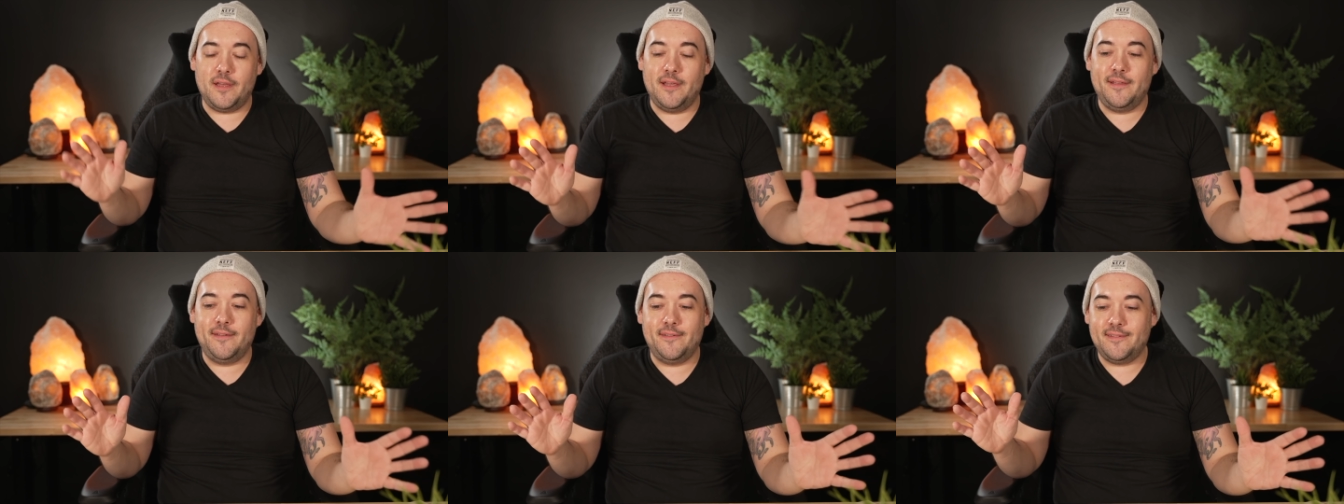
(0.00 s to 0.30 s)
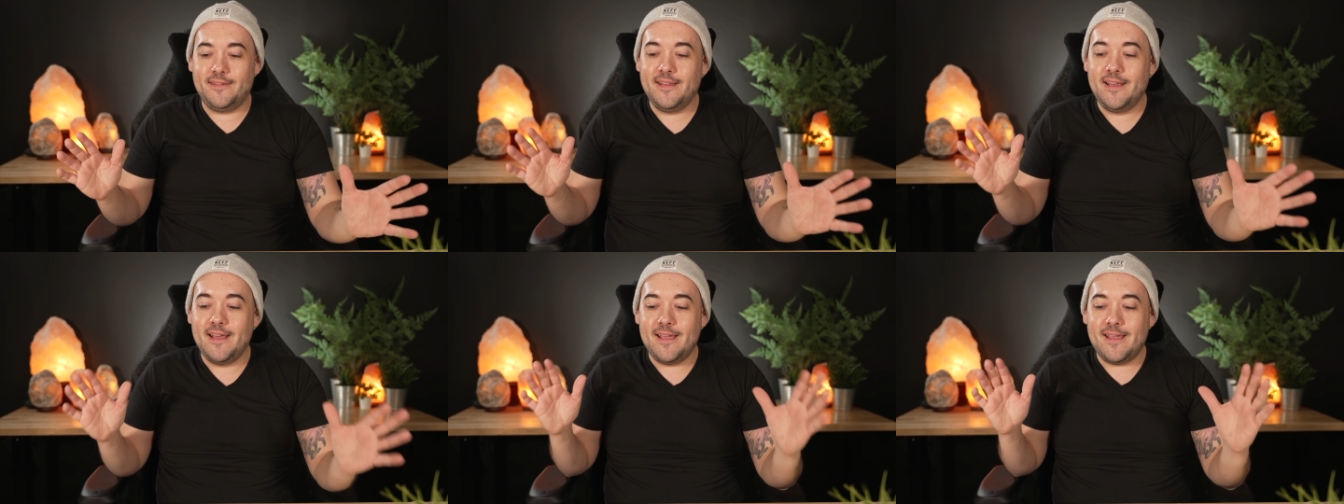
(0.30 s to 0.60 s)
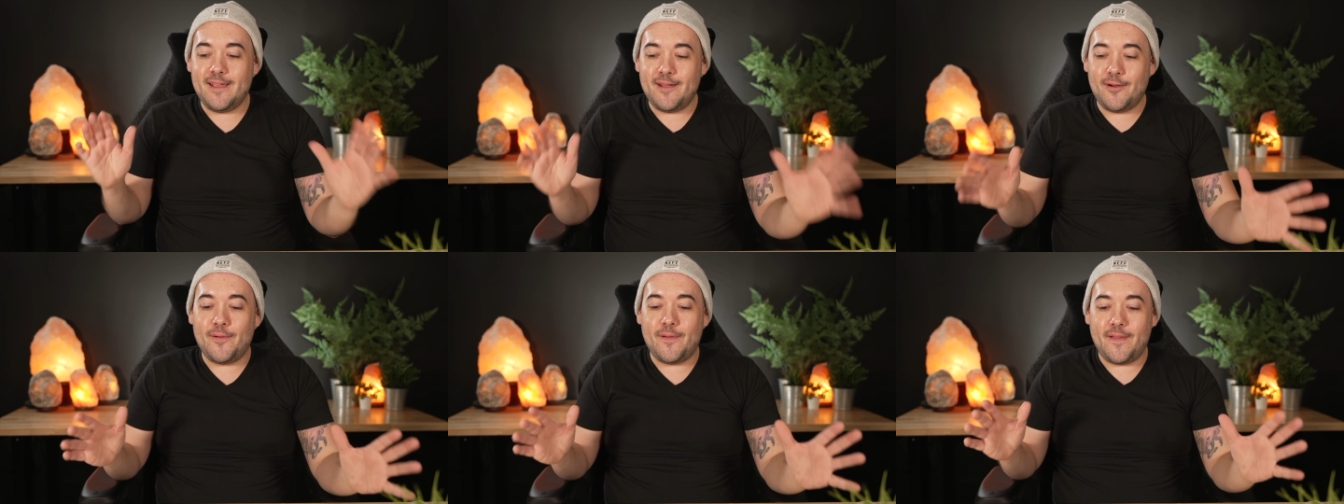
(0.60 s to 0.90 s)

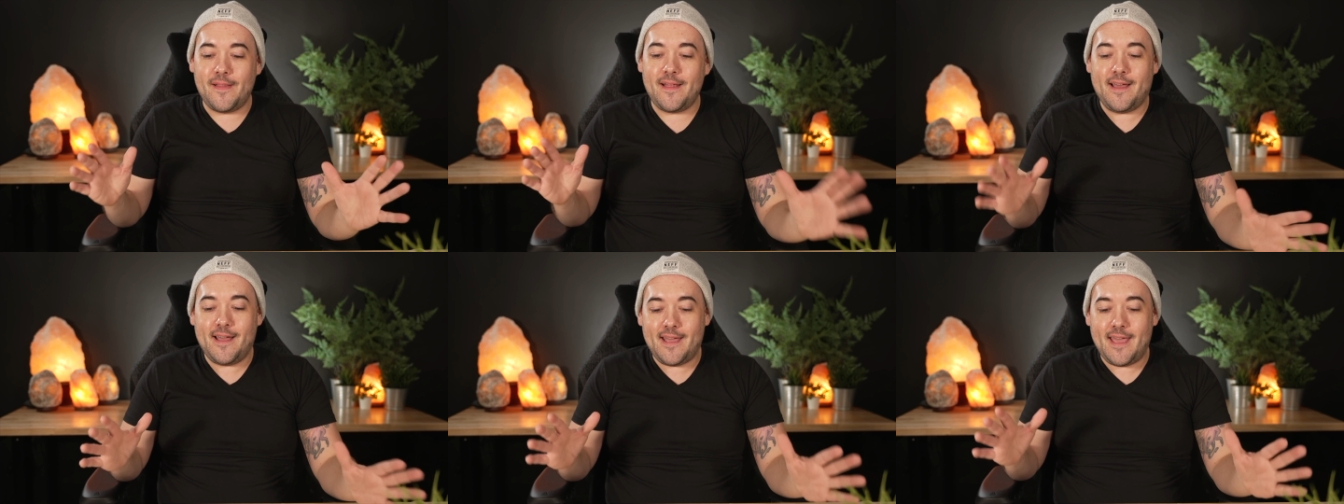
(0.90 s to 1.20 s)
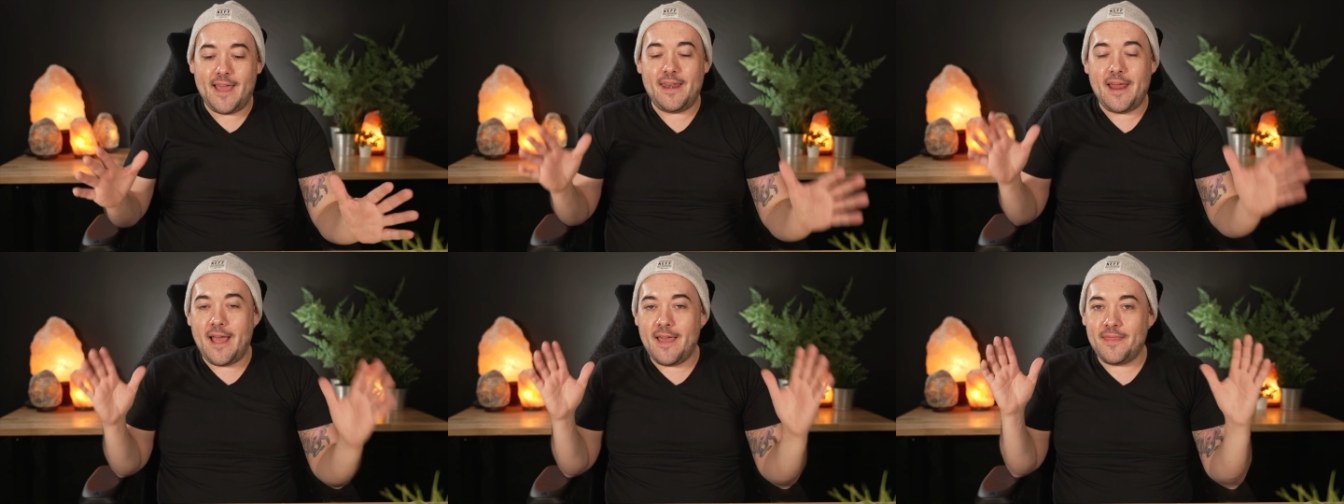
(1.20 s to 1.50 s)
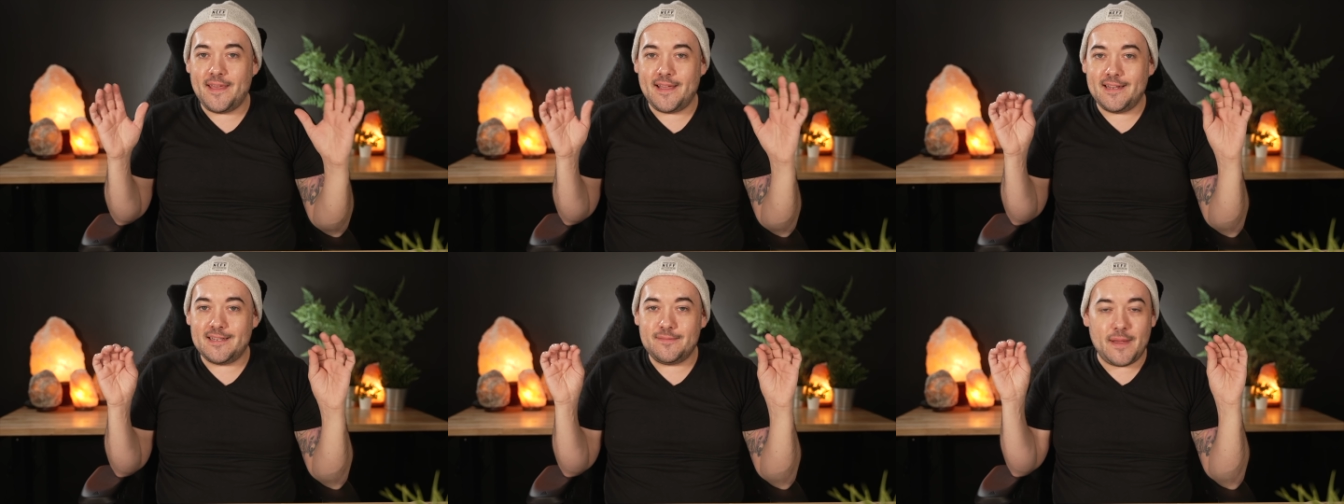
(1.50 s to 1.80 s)
you know, again, I
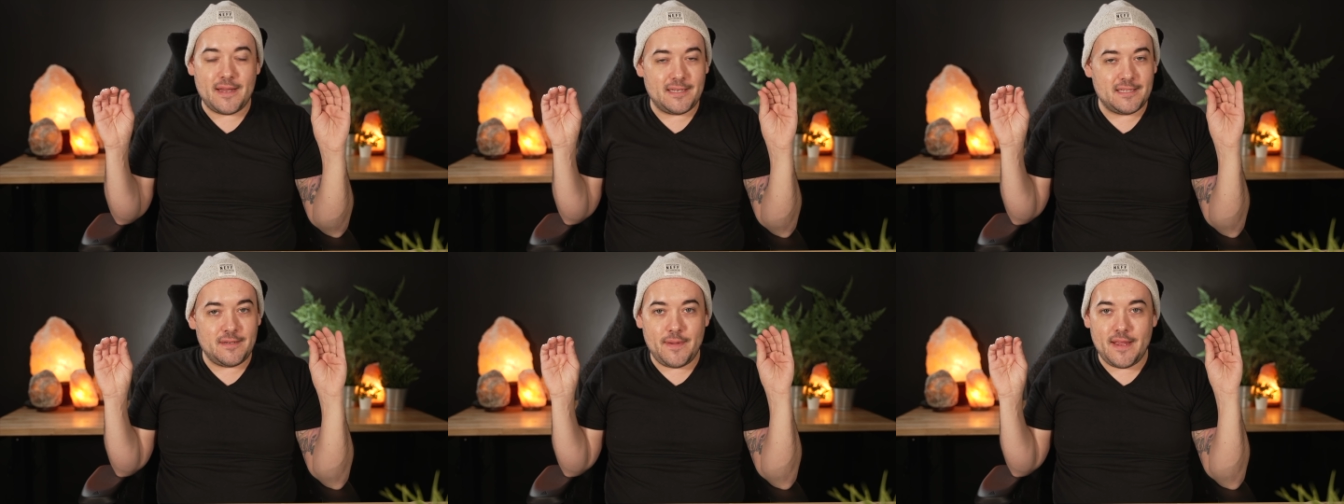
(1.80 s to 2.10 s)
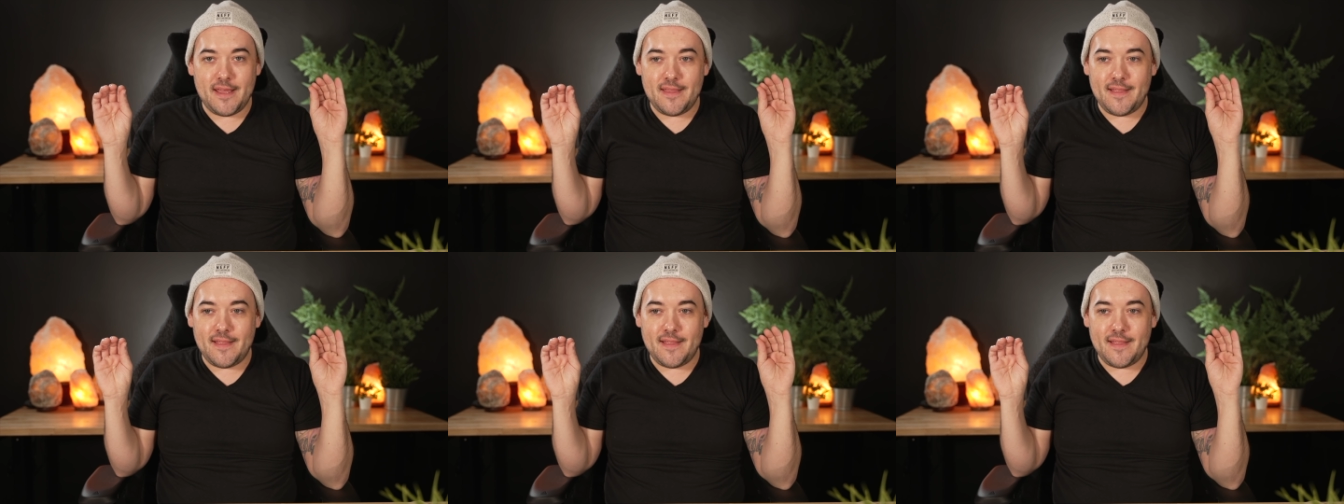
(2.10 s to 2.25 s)
think it's meant to be